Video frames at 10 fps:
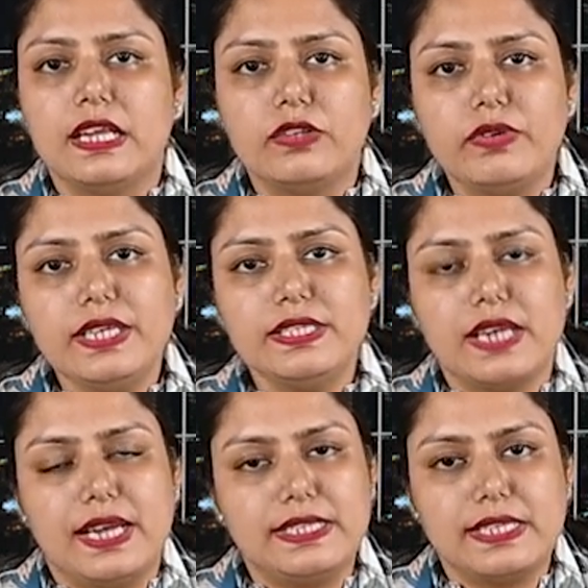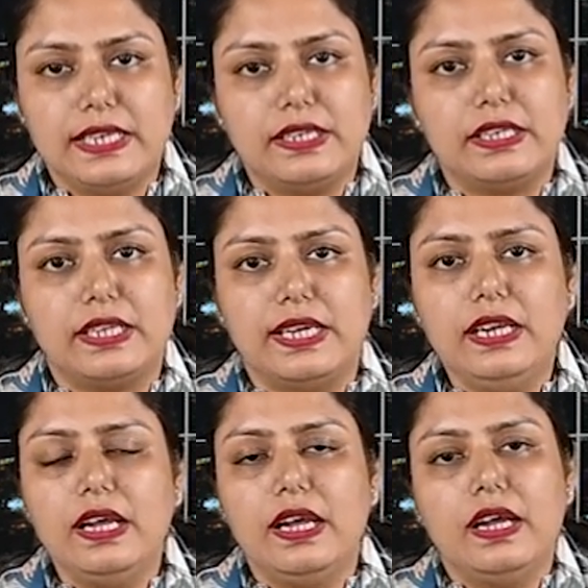three styles in detail.
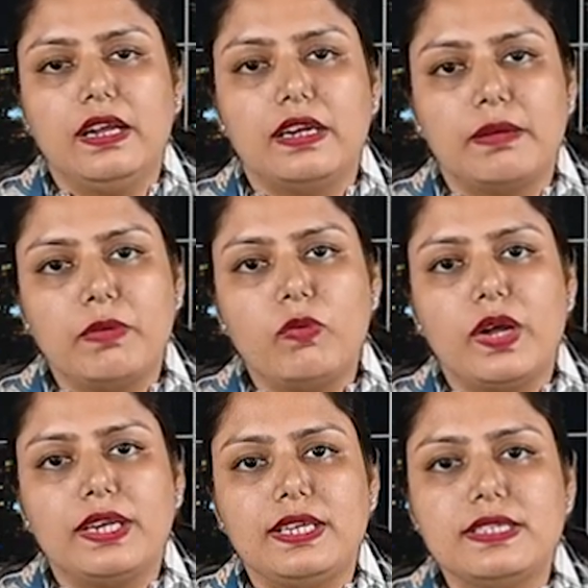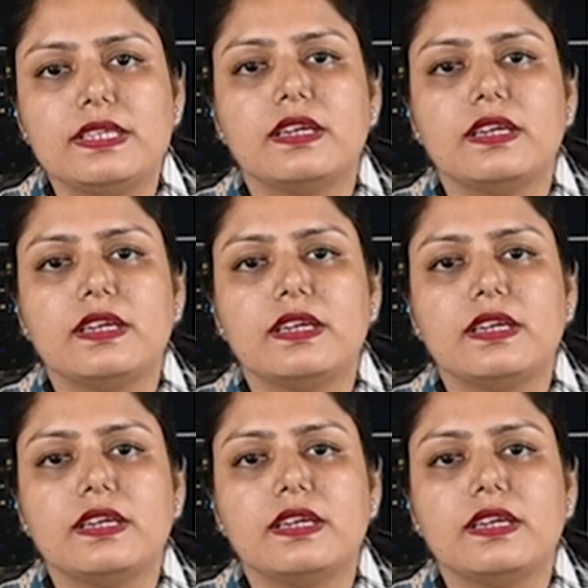Number one is